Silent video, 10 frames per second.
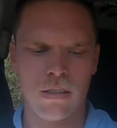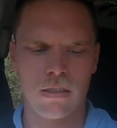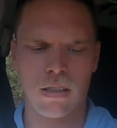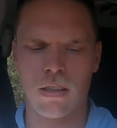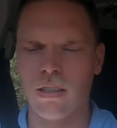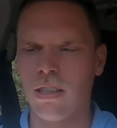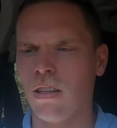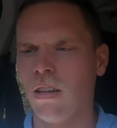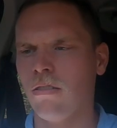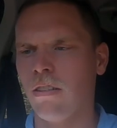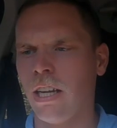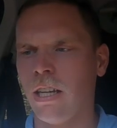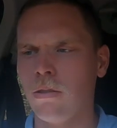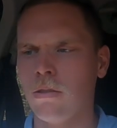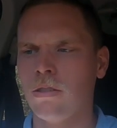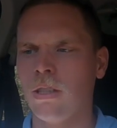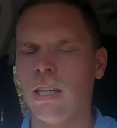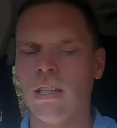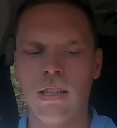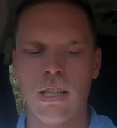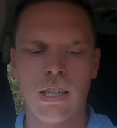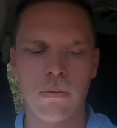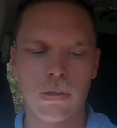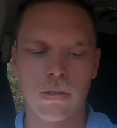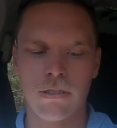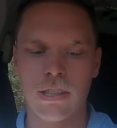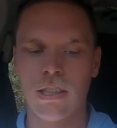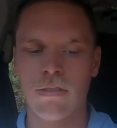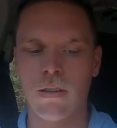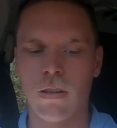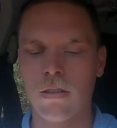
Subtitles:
So in low range, second gear with the rear diff lock